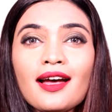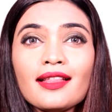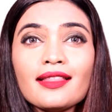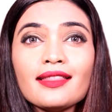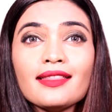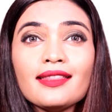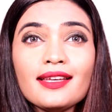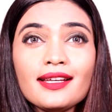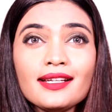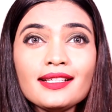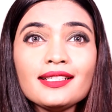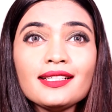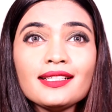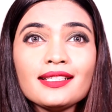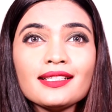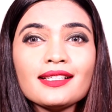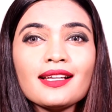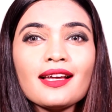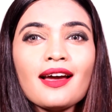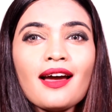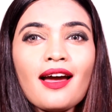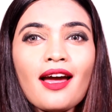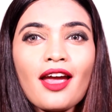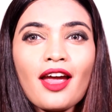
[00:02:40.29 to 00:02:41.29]

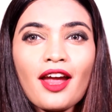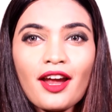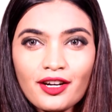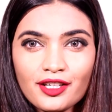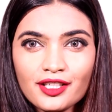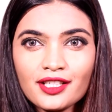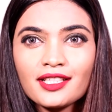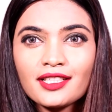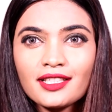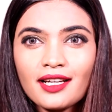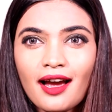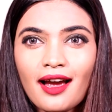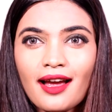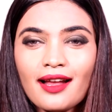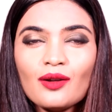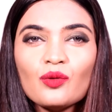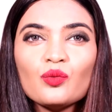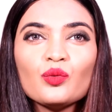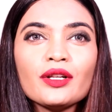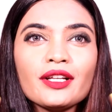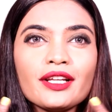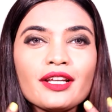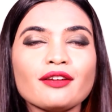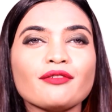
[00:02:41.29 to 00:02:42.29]
This
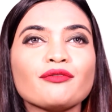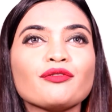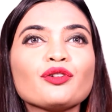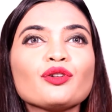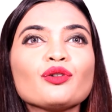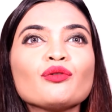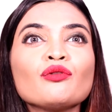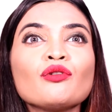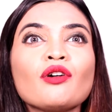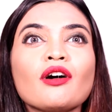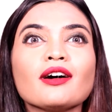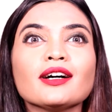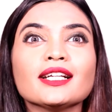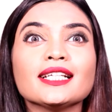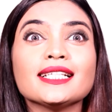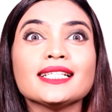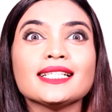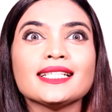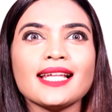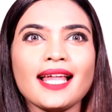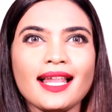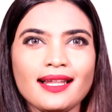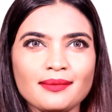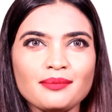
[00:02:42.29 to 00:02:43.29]
hairstyle will give you a
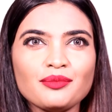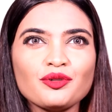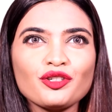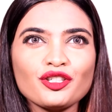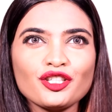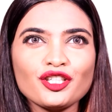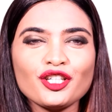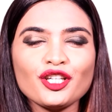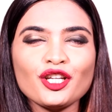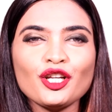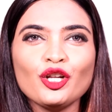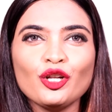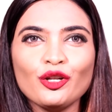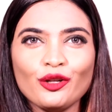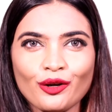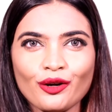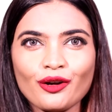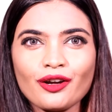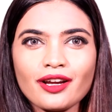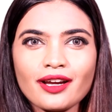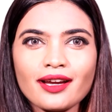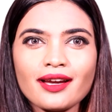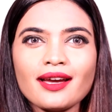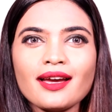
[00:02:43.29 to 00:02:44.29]
celebrity
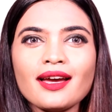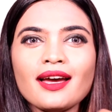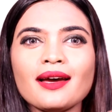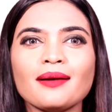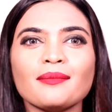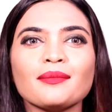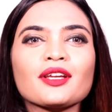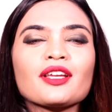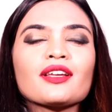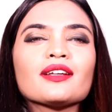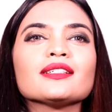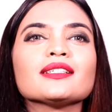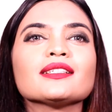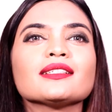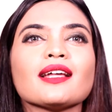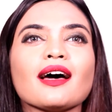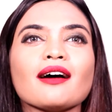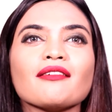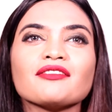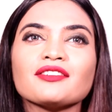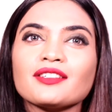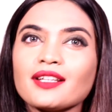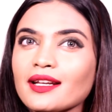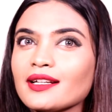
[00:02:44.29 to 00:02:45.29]
look because
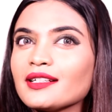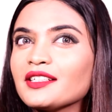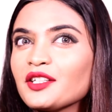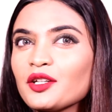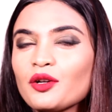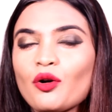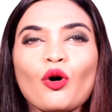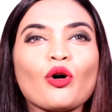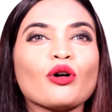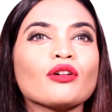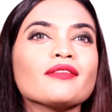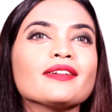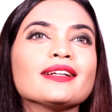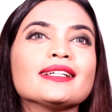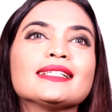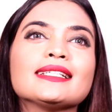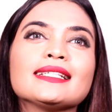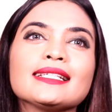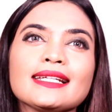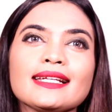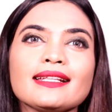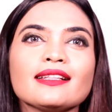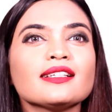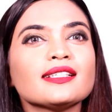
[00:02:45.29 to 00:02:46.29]
nowadays you
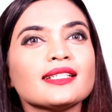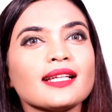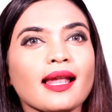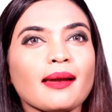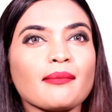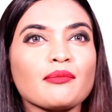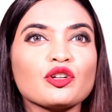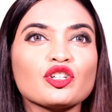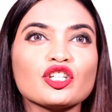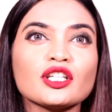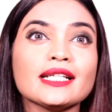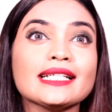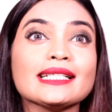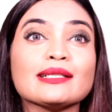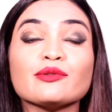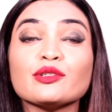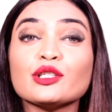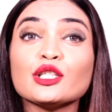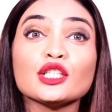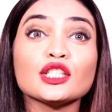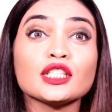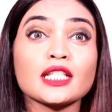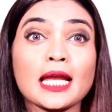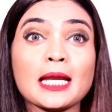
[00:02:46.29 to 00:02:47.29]
always see the celebrities
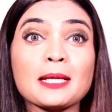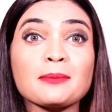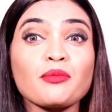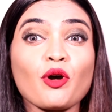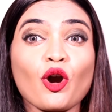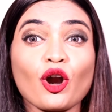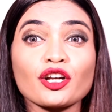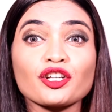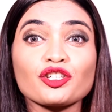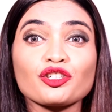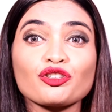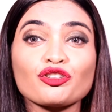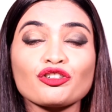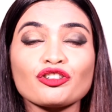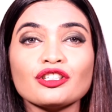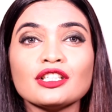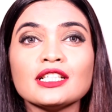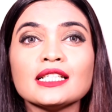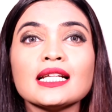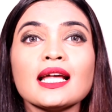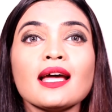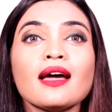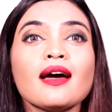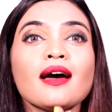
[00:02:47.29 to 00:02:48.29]
with straight
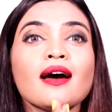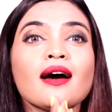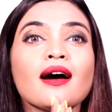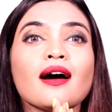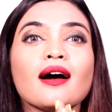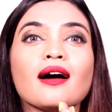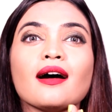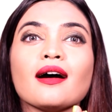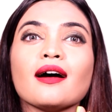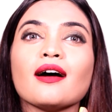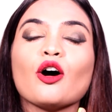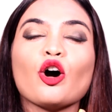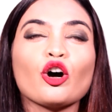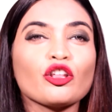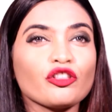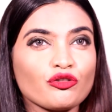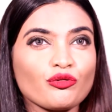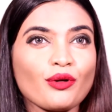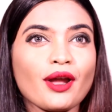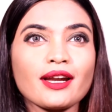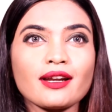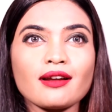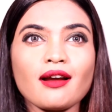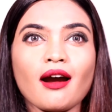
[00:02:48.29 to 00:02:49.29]
partitions on
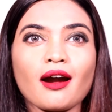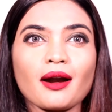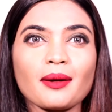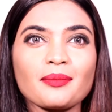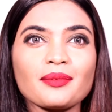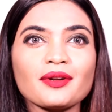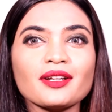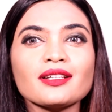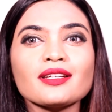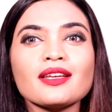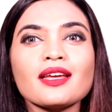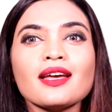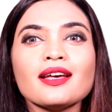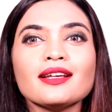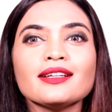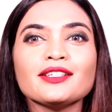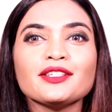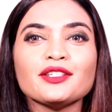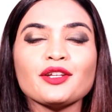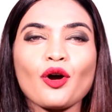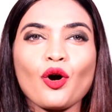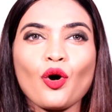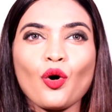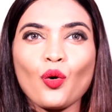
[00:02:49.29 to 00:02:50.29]
the red carpet.
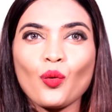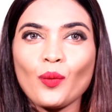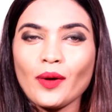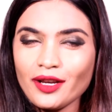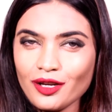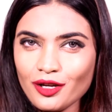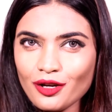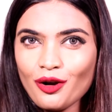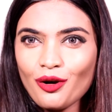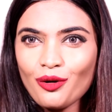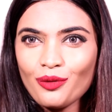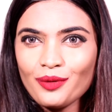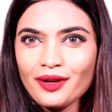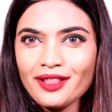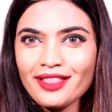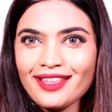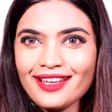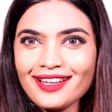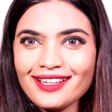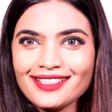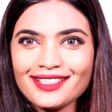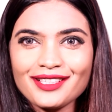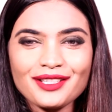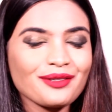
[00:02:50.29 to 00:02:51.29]
So when you go with
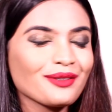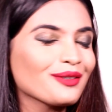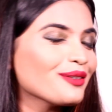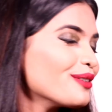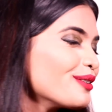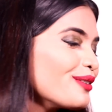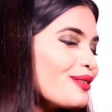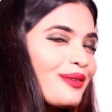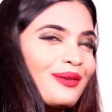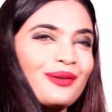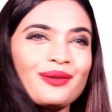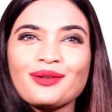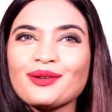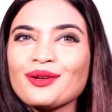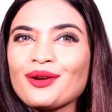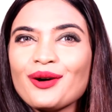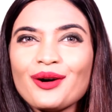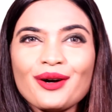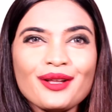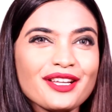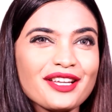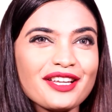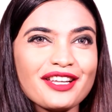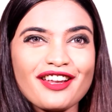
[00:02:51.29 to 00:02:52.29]
this, you look
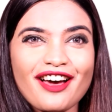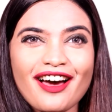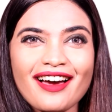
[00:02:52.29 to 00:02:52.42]
really